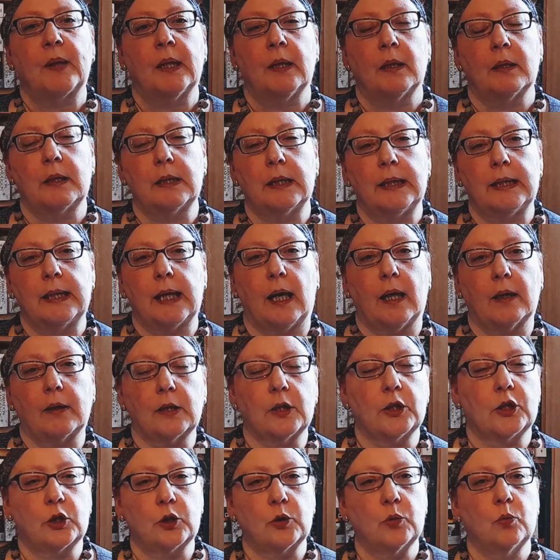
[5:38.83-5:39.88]
The
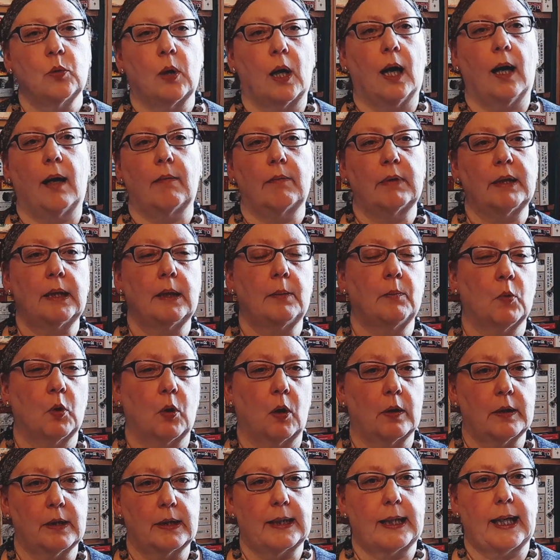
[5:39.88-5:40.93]
other two are really more
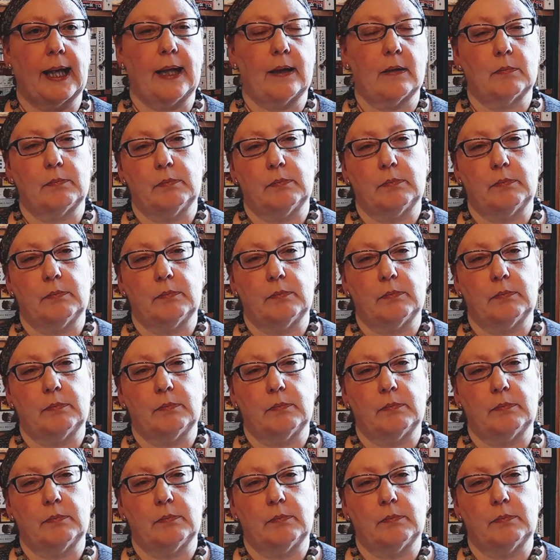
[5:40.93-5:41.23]
on the